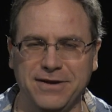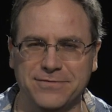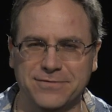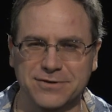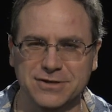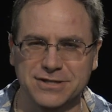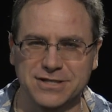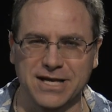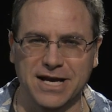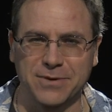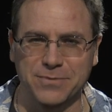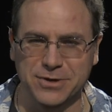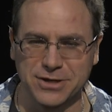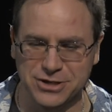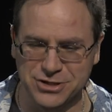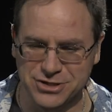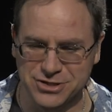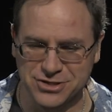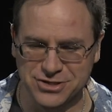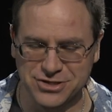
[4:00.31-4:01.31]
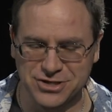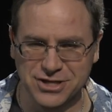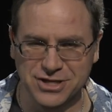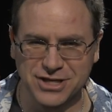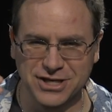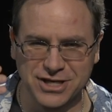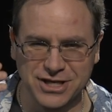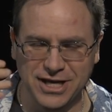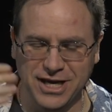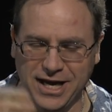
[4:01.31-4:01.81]
for a sandwich
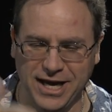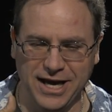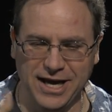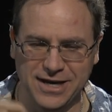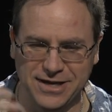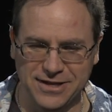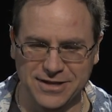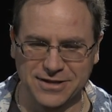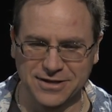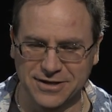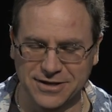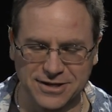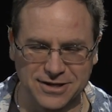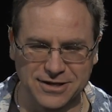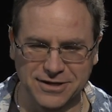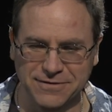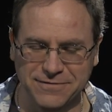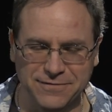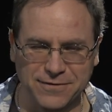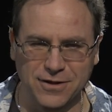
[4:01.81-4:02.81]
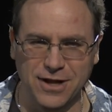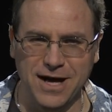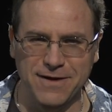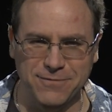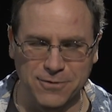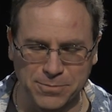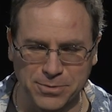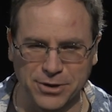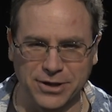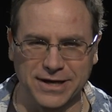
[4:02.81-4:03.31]
at the
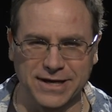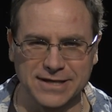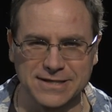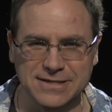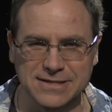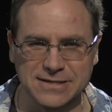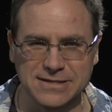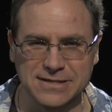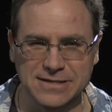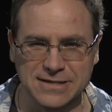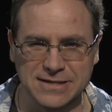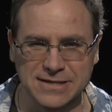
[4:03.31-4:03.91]
falafel place.